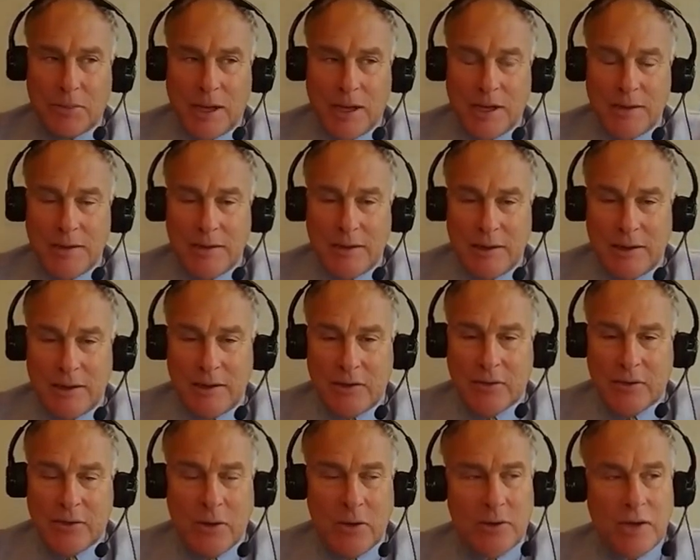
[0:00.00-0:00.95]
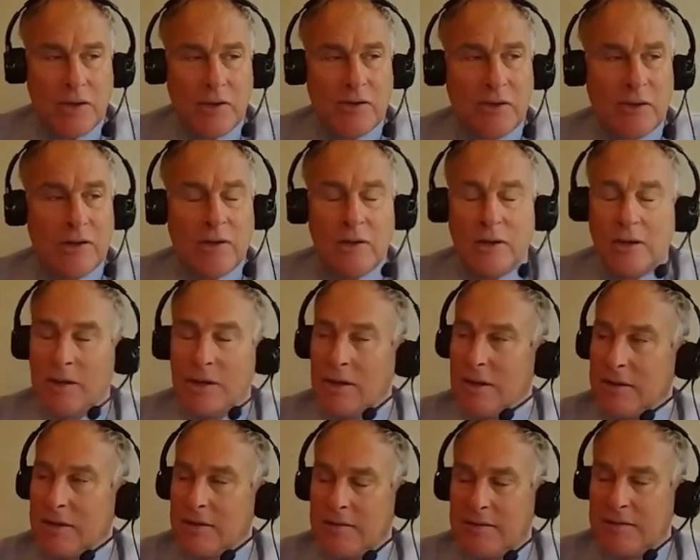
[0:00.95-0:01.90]
Biden and his cronies
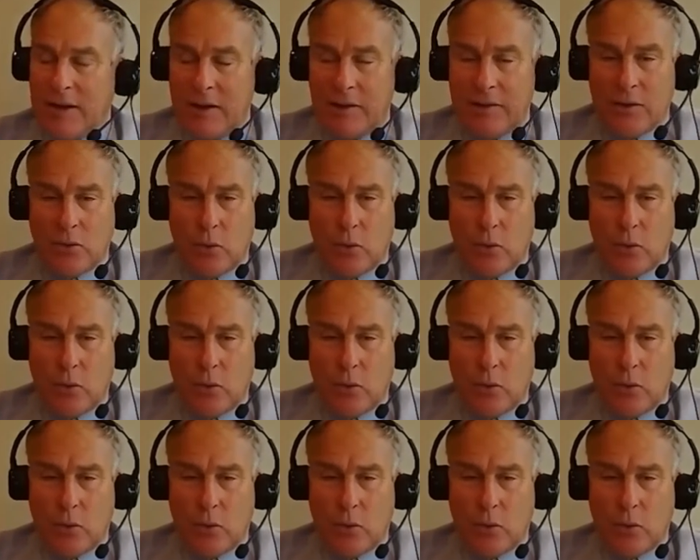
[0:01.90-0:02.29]
have found